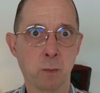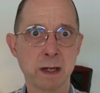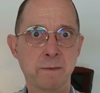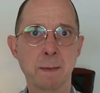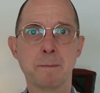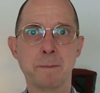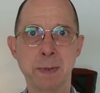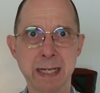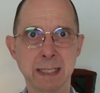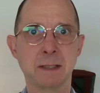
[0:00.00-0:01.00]
One of the
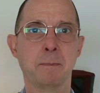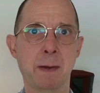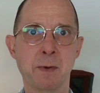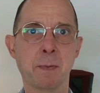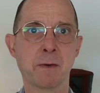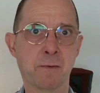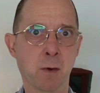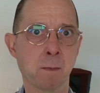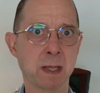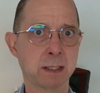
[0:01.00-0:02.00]
biggest Bubble
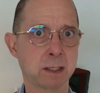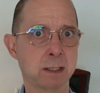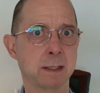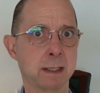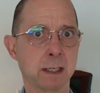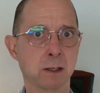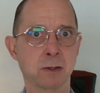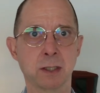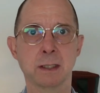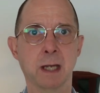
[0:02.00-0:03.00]
performance
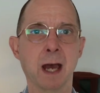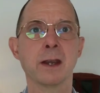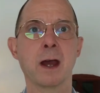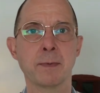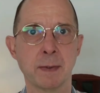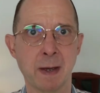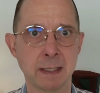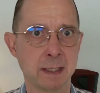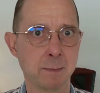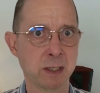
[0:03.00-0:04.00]
killers is
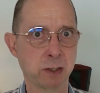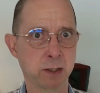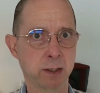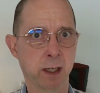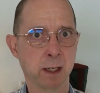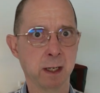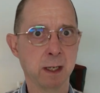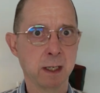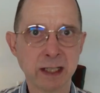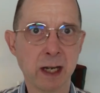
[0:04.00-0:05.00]
unoptimized images.
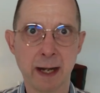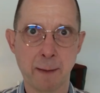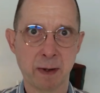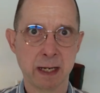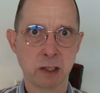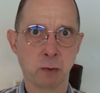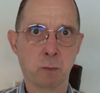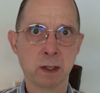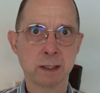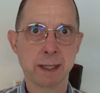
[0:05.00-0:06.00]
I saw an
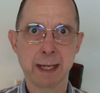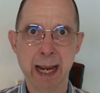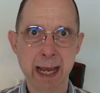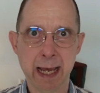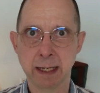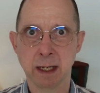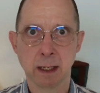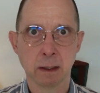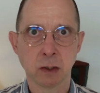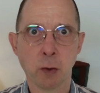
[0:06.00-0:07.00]
application once that had
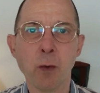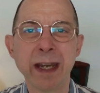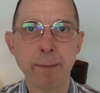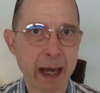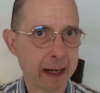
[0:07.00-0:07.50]
20